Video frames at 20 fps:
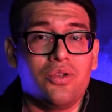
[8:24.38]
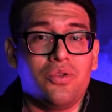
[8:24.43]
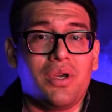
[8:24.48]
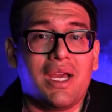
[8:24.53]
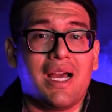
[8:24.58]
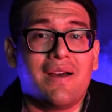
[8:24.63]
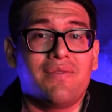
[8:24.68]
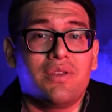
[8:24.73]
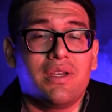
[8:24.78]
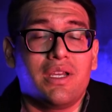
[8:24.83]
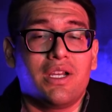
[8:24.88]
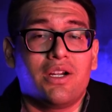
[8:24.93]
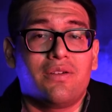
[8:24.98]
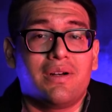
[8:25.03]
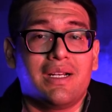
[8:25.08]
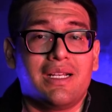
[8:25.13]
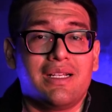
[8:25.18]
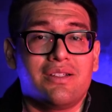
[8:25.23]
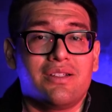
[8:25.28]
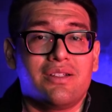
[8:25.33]
you have to
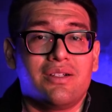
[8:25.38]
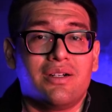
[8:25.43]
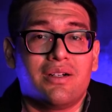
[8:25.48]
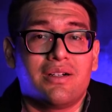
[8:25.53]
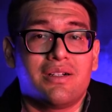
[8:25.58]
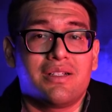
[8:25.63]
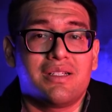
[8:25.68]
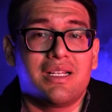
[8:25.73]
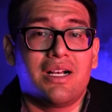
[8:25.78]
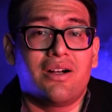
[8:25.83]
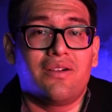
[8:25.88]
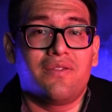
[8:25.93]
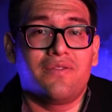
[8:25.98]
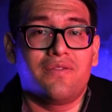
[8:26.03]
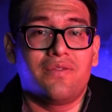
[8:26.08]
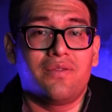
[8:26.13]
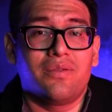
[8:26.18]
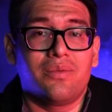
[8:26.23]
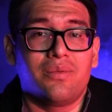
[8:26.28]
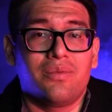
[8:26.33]
increase your
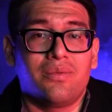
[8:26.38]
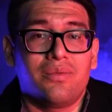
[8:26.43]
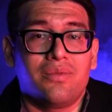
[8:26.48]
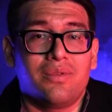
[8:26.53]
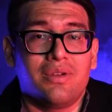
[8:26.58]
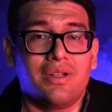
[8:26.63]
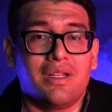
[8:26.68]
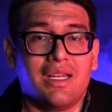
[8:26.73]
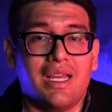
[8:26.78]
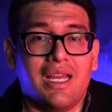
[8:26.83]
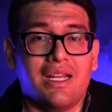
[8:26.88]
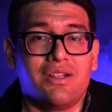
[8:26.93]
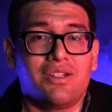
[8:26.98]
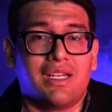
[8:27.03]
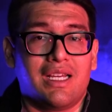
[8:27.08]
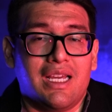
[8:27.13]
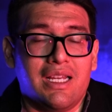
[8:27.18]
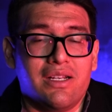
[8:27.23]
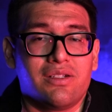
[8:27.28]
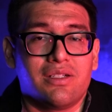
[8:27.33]

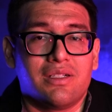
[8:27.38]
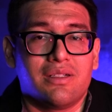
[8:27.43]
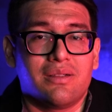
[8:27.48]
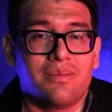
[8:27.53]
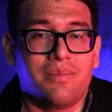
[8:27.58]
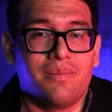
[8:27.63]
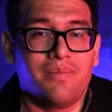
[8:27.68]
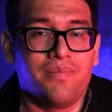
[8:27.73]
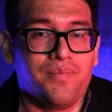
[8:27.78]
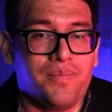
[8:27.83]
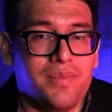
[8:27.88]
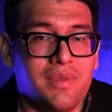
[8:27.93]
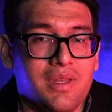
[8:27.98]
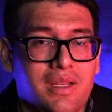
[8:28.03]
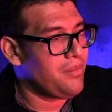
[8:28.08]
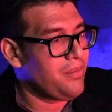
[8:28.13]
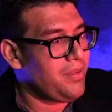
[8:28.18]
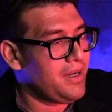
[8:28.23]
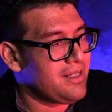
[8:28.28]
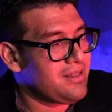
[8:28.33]
self-education.
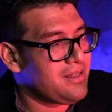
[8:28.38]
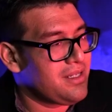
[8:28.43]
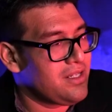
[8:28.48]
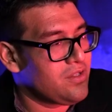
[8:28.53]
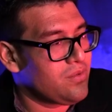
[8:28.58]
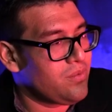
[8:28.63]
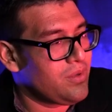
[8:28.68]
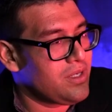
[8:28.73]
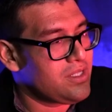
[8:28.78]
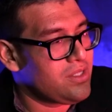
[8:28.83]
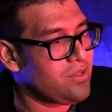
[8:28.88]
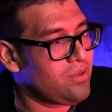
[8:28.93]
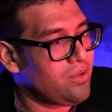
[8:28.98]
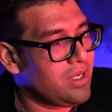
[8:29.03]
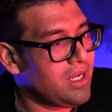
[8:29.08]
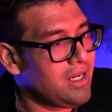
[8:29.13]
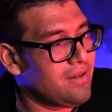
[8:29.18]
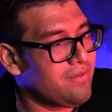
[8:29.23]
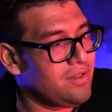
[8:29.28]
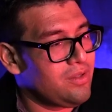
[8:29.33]
But since we're so
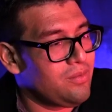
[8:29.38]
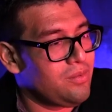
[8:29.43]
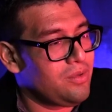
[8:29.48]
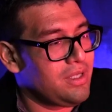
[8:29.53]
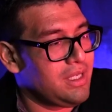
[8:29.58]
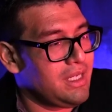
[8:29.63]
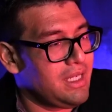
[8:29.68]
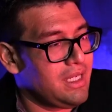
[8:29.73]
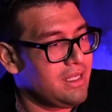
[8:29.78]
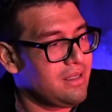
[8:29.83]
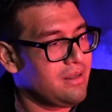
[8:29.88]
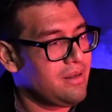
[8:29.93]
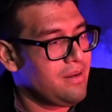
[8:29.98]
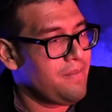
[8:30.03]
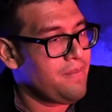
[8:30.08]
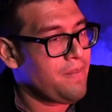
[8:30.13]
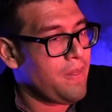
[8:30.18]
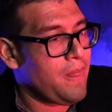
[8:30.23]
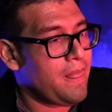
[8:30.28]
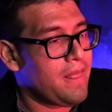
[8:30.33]
comfortable in
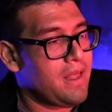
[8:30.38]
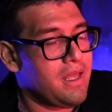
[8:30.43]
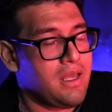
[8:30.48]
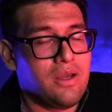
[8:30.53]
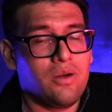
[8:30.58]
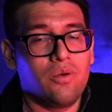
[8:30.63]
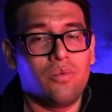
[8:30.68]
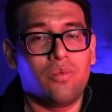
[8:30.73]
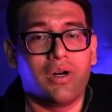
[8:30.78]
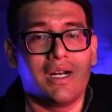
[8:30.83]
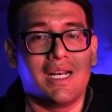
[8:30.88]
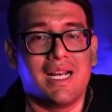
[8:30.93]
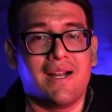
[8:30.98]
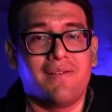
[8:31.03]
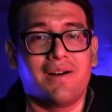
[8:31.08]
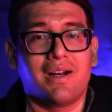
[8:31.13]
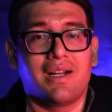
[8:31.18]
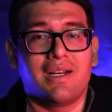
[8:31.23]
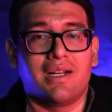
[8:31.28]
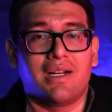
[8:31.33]
here, we're
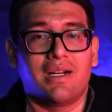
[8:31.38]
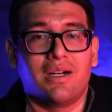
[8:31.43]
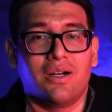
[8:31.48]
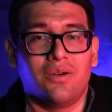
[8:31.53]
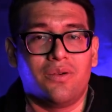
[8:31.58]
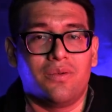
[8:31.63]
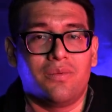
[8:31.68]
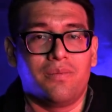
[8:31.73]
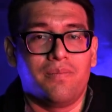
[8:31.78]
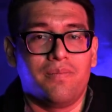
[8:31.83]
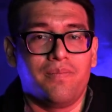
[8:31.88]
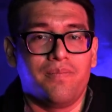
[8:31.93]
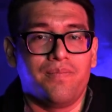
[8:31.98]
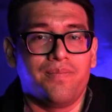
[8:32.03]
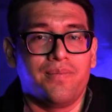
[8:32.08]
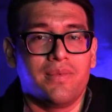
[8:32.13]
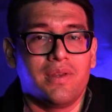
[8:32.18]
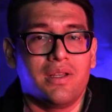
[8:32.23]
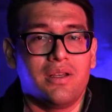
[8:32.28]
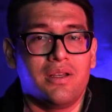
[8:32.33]
never going to grow.
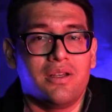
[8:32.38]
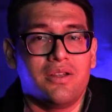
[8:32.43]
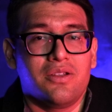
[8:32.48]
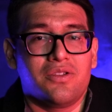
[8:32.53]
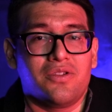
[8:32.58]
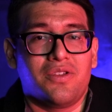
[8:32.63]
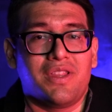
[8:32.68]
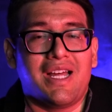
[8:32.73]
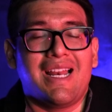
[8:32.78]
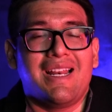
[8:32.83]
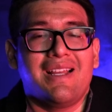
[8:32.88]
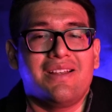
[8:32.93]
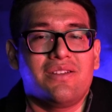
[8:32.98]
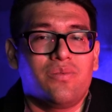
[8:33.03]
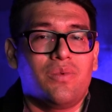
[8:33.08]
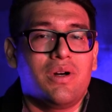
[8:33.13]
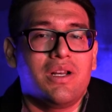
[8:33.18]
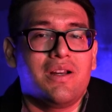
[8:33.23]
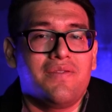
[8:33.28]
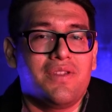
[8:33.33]
So that is
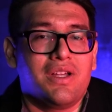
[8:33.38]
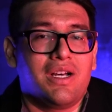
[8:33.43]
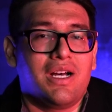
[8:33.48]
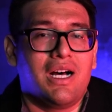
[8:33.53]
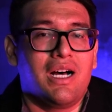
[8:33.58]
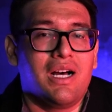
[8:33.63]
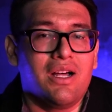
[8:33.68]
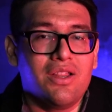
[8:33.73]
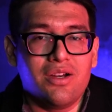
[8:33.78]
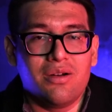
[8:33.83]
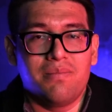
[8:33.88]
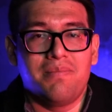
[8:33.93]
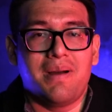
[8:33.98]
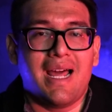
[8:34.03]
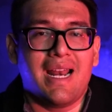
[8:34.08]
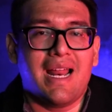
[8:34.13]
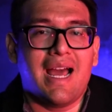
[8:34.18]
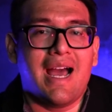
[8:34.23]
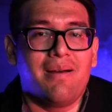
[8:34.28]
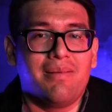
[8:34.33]
one of the other
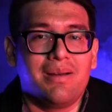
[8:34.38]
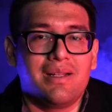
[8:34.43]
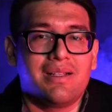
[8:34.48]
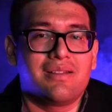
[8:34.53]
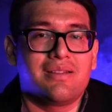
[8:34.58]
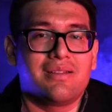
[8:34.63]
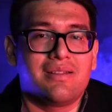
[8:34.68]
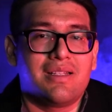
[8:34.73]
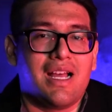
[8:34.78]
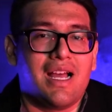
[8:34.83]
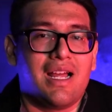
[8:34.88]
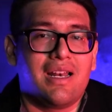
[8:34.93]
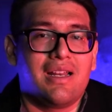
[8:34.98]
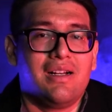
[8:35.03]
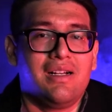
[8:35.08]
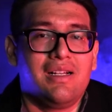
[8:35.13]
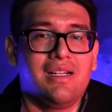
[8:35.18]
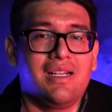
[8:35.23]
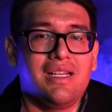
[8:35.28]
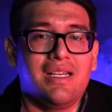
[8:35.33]
bad habits
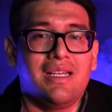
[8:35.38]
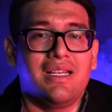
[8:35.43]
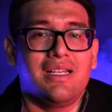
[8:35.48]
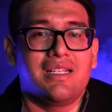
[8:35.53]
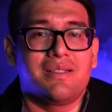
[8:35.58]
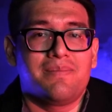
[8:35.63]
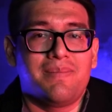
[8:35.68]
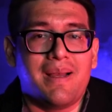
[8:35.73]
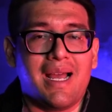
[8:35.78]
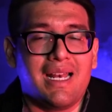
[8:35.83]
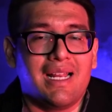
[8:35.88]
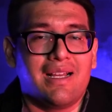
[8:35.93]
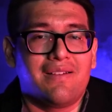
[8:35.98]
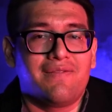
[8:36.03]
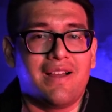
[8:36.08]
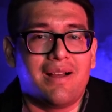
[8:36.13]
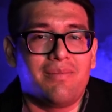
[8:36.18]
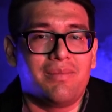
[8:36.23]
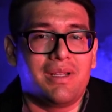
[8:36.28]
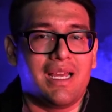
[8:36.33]
that Hispanic
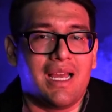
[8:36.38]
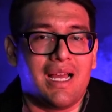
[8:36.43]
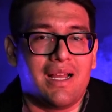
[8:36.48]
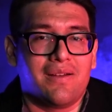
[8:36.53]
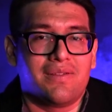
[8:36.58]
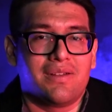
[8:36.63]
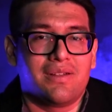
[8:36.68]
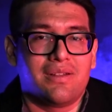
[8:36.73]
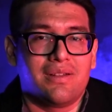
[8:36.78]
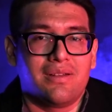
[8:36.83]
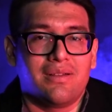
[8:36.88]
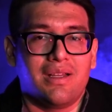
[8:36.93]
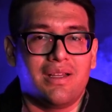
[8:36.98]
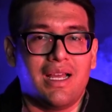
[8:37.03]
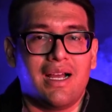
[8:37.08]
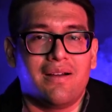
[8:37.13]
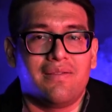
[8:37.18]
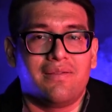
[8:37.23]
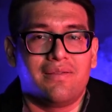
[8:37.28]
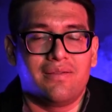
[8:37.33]
family have.
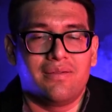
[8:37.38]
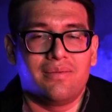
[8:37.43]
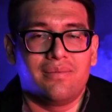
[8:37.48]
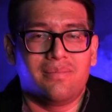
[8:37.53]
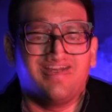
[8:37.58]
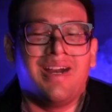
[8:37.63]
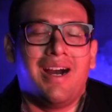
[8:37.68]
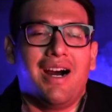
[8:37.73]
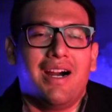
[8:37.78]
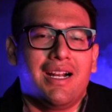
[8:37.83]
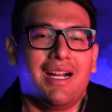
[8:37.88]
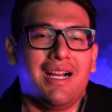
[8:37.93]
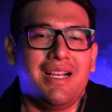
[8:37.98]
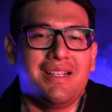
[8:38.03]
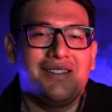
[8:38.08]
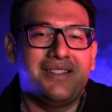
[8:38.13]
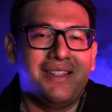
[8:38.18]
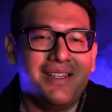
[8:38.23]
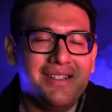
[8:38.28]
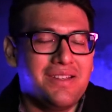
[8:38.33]
All right,
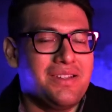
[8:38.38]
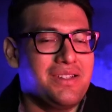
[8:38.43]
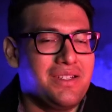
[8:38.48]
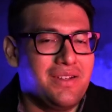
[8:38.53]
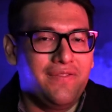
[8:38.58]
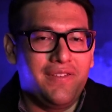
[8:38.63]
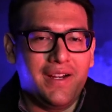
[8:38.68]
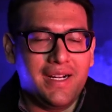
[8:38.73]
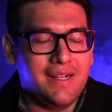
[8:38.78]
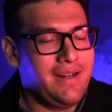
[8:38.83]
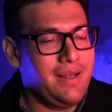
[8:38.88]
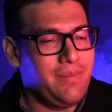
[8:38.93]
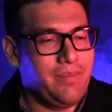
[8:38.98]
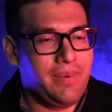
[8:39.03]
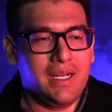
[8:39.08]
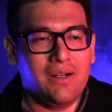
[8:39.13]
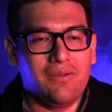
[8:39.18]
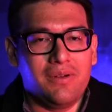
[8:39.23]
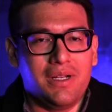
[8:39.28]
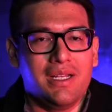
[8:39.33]
guys, this is a very
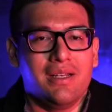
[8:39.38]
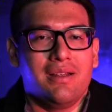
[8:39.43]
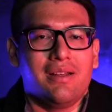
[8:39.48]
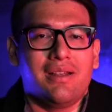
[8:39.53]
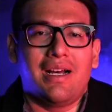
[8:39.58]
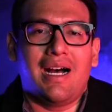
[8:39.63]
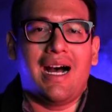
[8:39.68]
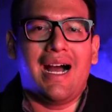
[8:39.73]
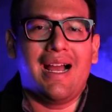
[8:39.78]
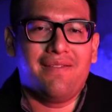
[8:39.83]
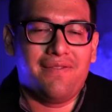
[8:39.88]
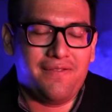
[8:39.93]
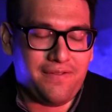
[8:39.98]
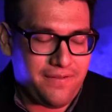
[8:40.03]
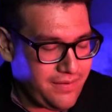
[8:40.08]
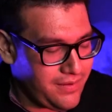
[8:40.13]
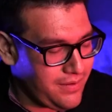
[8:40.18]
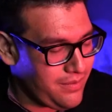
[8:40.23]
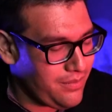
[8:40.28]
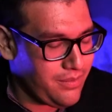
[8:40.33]
big one.
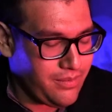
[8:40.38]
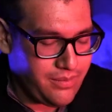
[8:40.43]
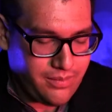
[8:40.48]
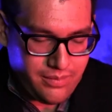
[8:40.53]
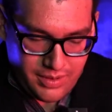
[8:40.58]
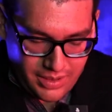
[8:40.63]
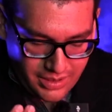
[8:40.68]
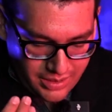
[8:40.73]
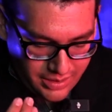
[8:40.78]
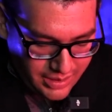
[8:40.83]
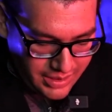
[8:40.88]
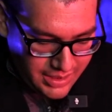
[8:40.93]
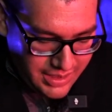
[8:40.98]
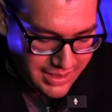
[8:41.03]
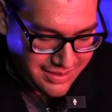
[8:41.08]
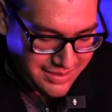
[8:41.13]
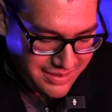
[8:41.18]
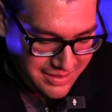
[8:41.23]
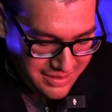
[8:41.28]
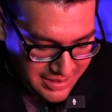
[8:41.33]
I've
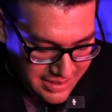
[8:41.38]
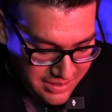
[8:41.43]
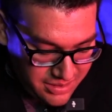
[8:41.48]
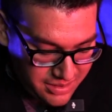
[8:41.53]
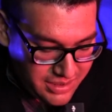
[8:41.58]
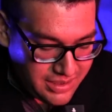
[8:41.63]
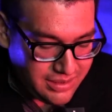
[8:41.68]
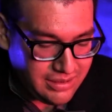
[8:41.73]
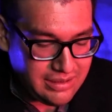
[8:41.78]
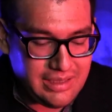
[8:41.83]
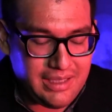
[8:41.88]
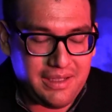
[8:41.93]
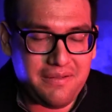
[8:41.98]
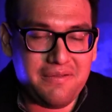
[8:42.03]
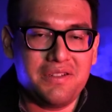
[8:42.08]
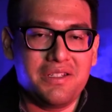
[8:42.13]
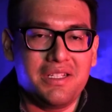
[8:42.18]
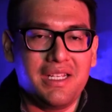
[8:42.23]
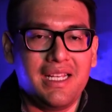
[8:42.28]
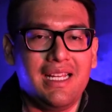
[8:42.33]
consistently
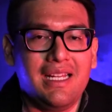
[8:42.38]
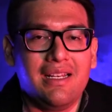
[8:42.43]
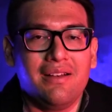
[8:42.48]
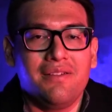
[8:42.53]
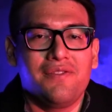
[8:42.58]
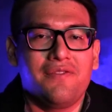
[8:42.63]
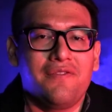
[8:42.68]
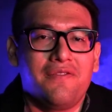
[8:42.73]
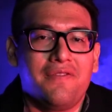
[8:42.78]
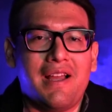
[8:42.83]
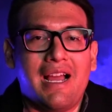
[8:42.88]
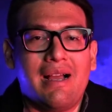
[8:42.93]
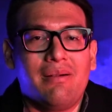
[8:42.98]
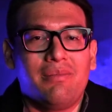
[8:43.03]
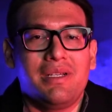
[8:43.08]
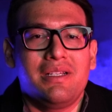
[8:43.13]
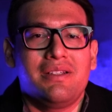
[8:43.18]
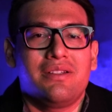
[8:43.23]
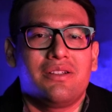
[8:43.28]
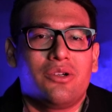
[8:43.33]
seen
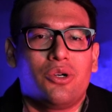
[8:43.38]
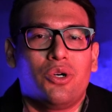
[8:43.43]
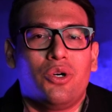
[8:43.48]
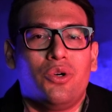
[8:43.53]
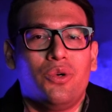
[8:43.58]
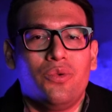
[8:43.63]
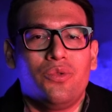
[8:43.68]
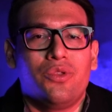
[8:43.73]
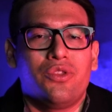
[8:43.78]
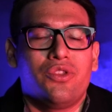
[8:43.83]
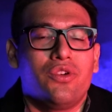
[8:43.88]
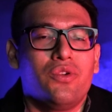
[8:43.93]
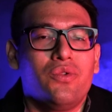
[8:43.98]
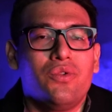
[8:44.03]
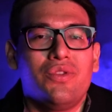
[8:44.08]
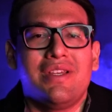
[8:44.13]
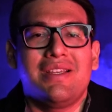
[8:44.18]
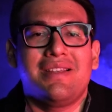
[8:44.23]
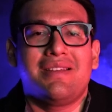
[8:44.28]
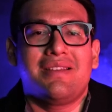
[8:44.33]
families go
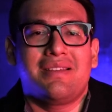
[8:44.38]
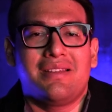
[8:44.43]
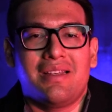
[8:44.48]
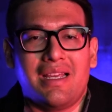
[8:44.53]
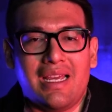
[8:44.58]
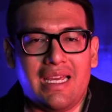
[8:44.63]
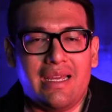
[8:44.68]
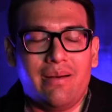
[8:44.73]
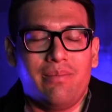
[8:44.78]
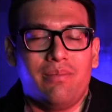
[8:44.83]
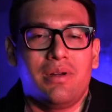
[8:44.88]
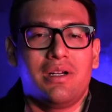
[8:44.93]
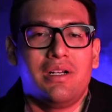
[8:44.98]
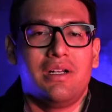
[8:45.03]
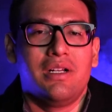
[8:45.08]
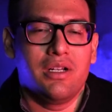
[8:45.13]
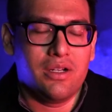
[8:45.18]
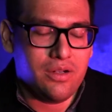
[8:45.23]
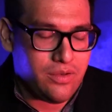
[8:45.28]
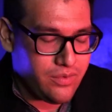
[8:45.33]
through this same
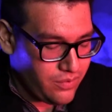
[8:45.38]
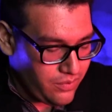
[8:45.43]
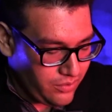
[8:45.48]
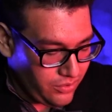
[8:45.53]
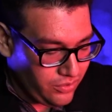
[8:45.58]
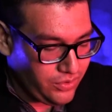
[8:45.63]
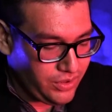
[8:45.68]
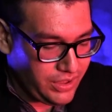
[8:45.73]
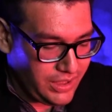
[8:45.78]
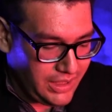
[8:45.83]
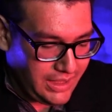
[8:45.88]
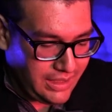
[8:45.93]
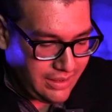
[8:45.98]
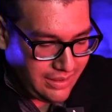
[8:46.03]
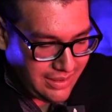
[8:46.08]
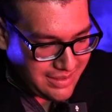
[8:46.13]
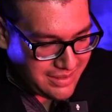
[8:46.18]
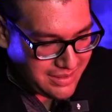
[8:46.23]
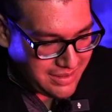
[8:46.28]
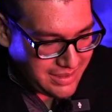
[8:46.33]

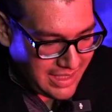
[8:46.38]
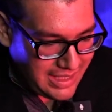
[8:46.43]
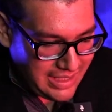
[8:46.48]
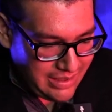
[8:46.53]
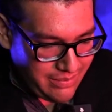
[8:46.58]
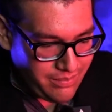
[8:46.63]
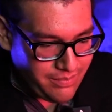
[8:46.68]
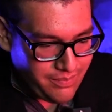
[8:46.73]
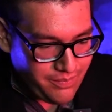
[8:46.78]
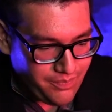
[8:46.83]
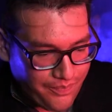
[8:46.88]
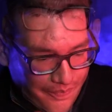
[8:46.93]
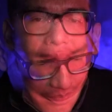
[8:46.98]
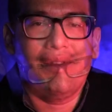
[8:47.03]
routine, the same